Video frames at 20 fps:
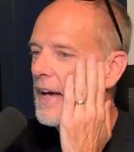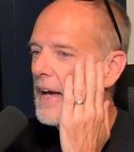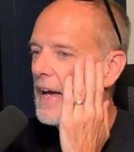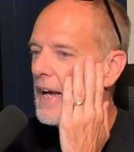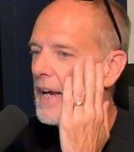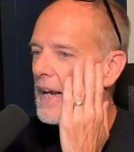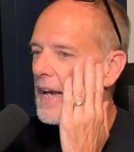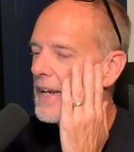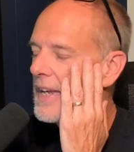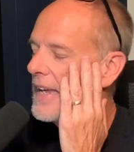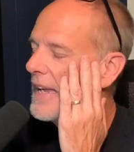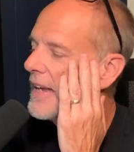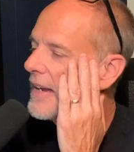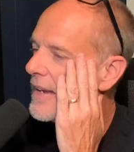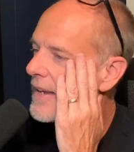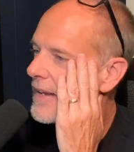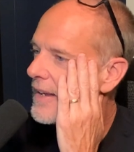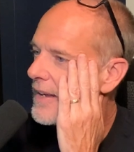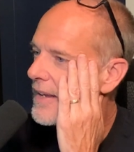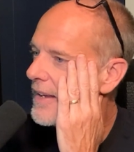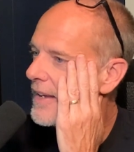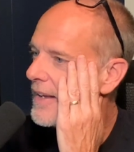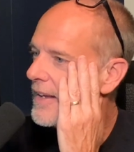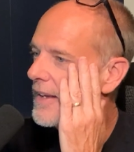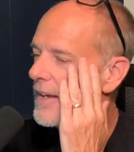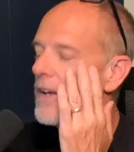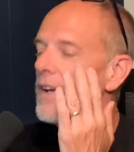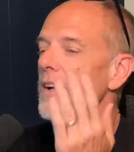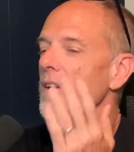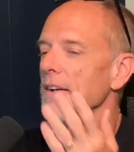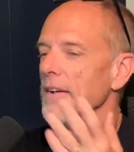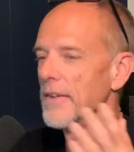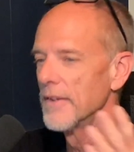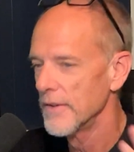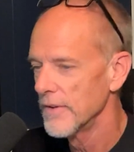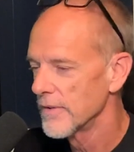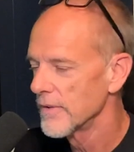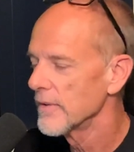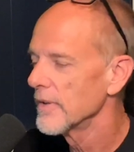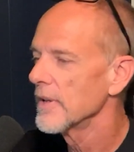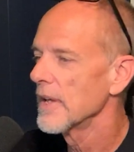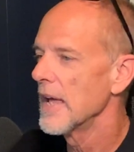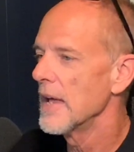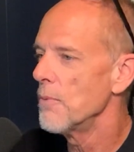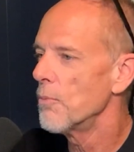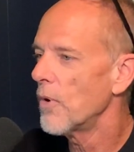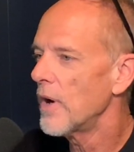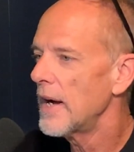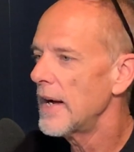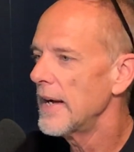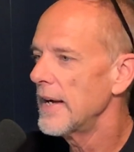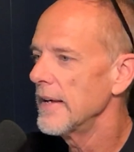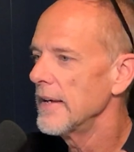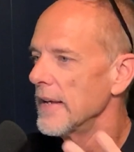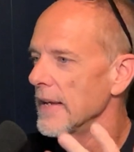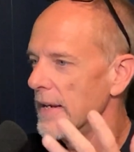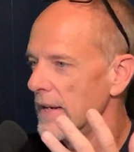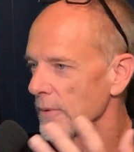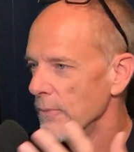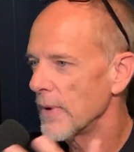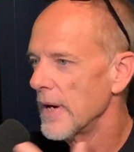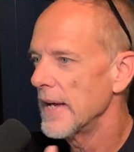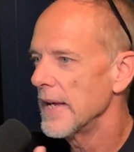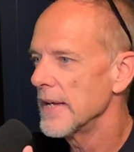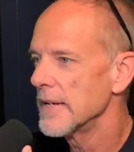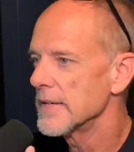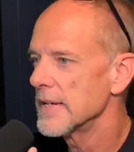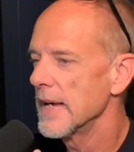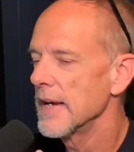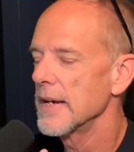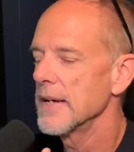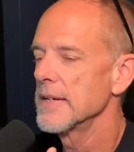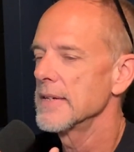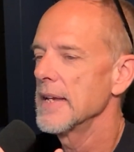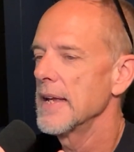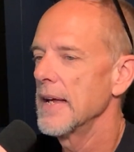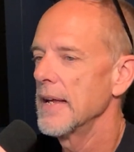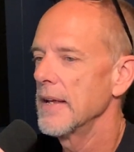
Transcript: I, I can't. And why? And why is that? Because